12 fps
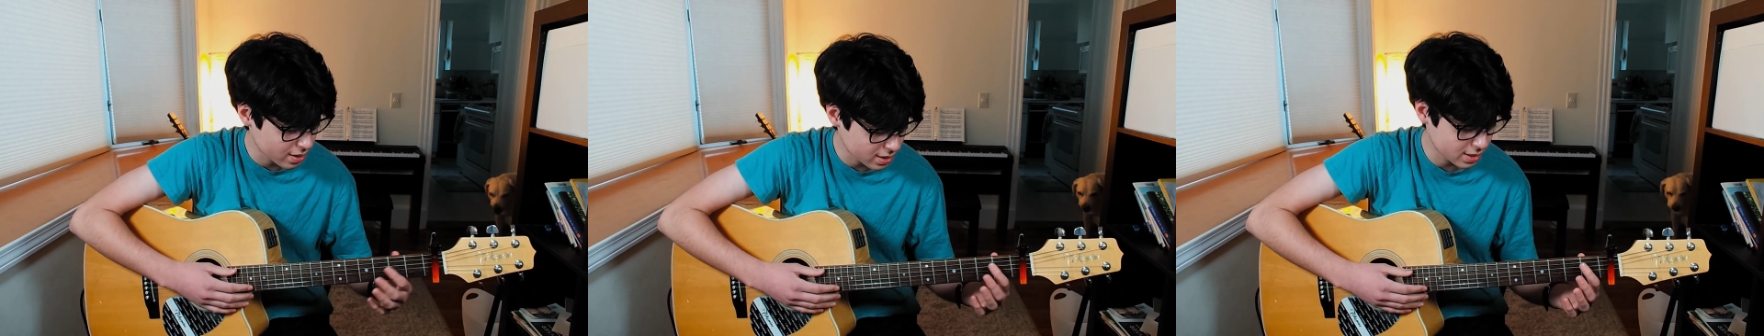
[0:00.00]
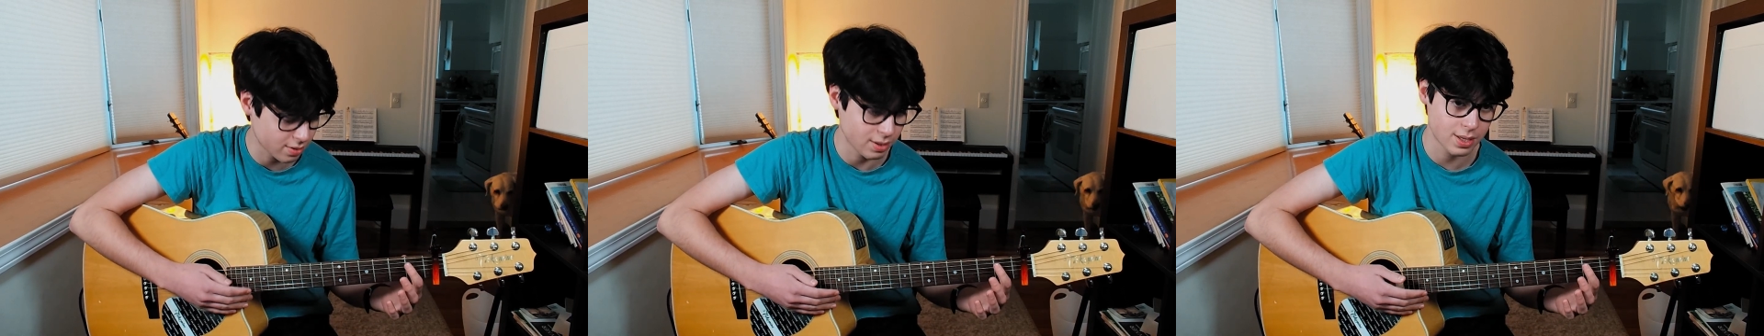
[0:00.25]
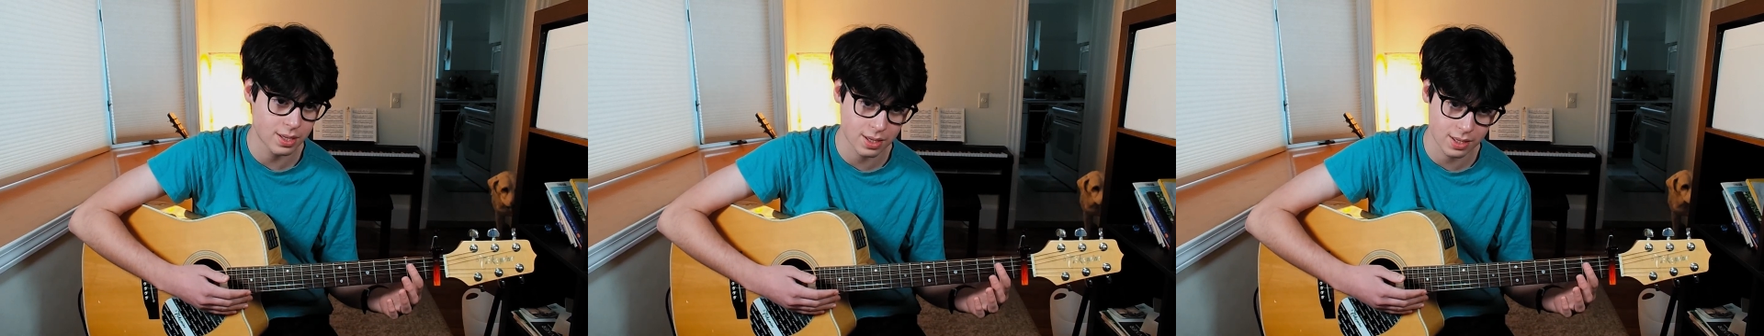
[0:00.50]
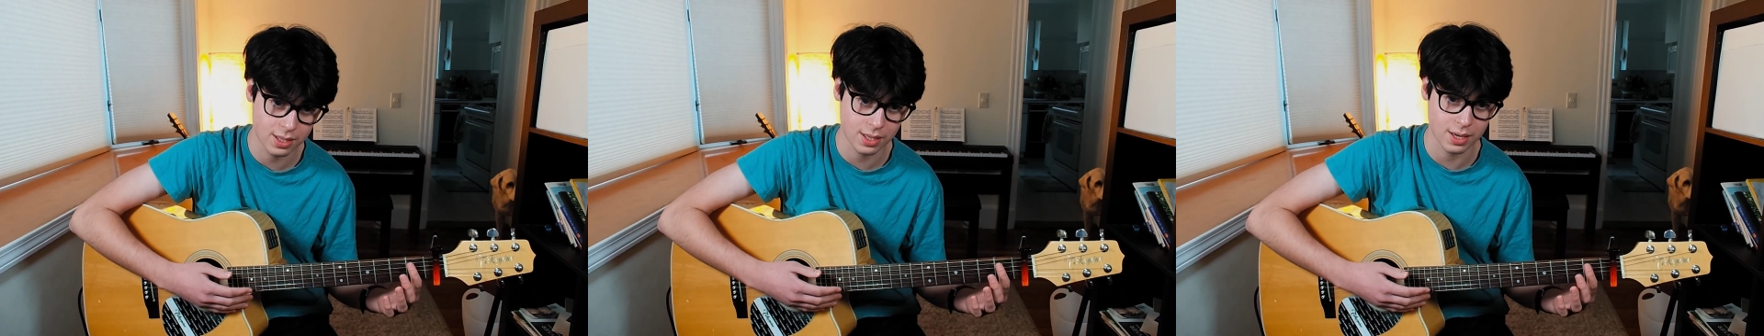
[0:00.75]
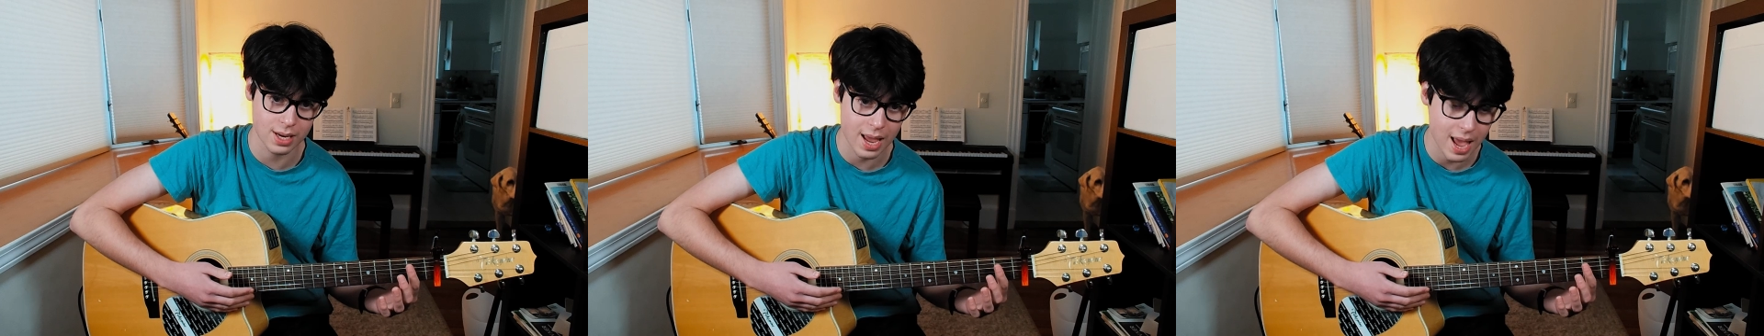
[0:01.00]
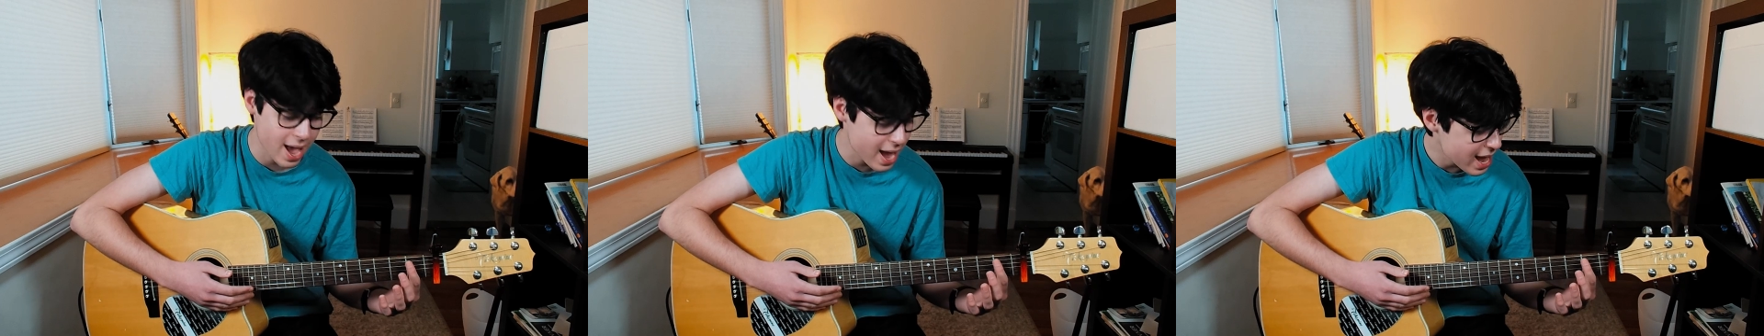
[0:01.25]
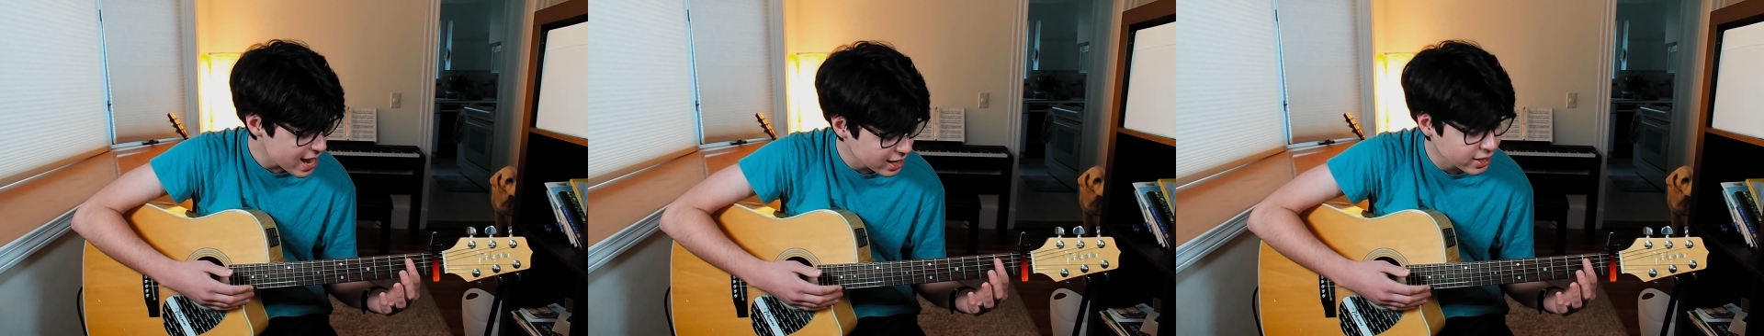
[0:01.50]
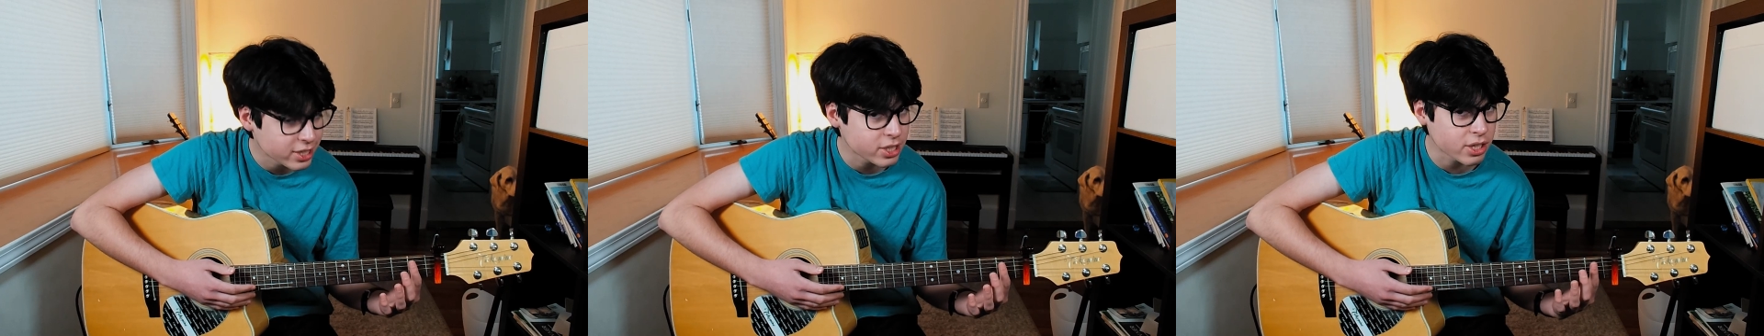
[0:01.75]
So this is an A
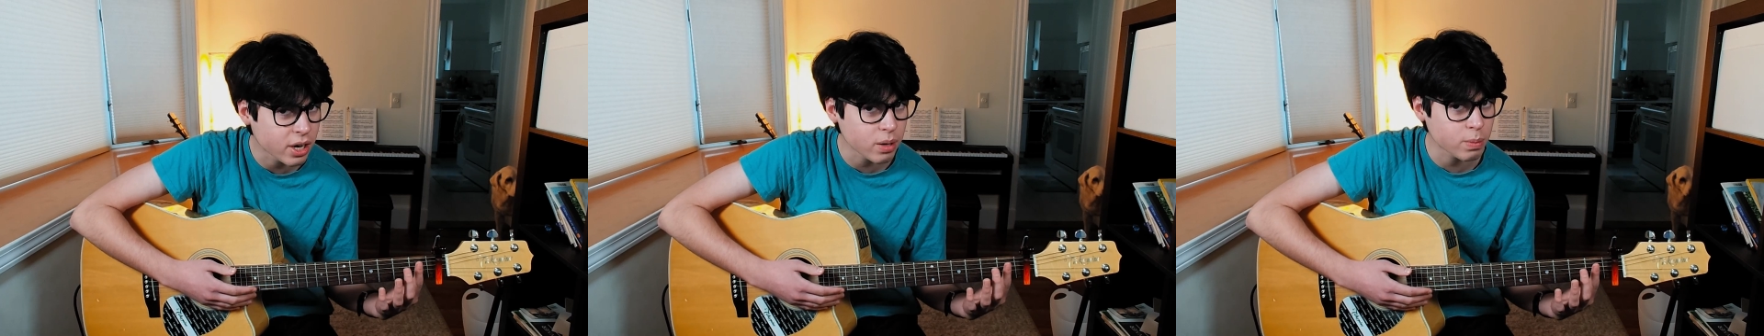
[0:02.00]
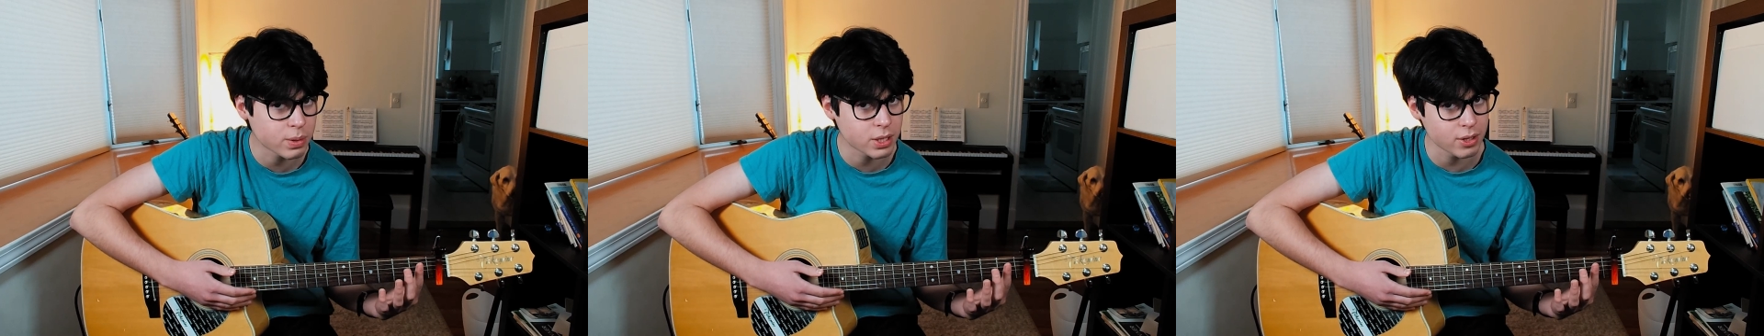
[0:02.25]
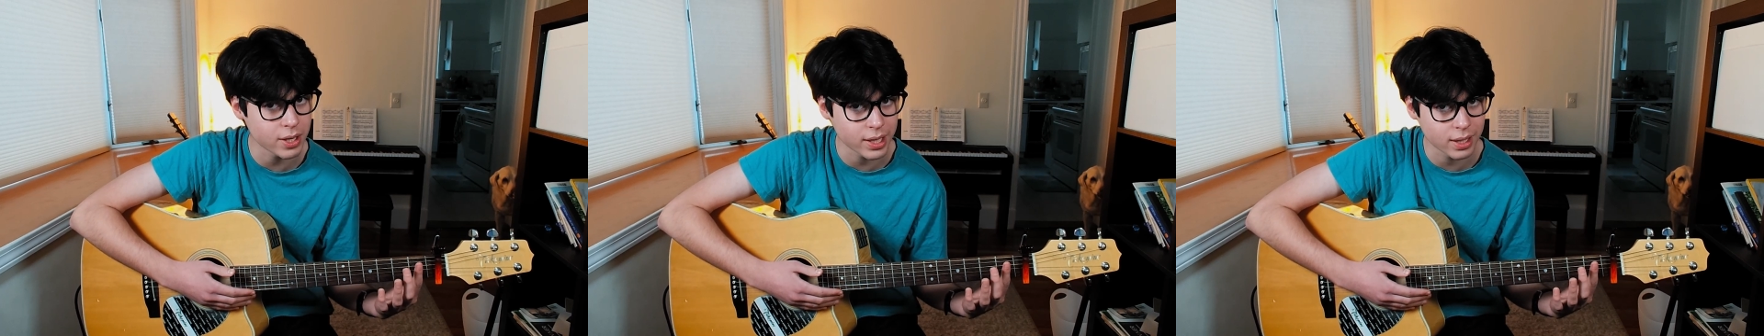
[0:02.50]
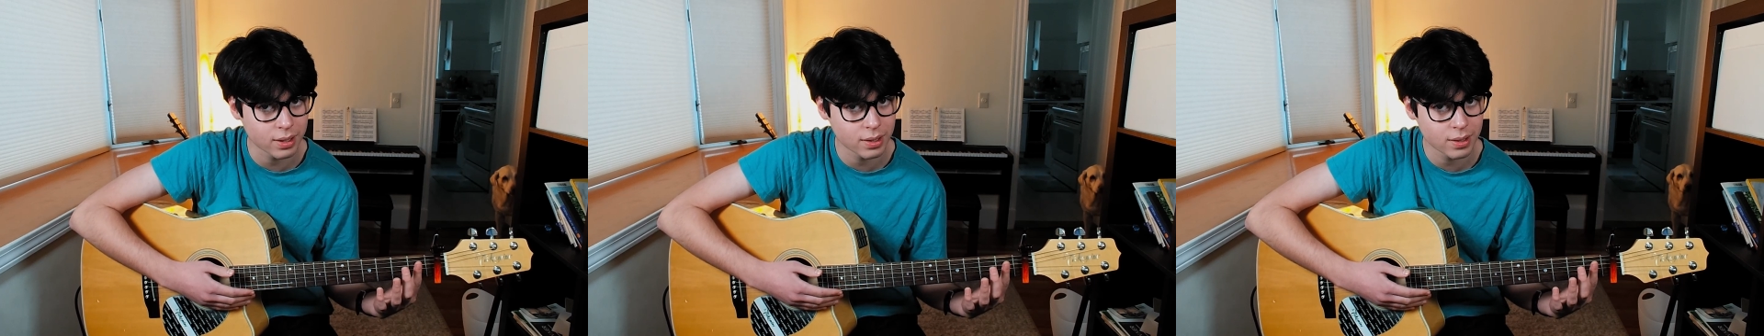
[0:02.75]
sharp string.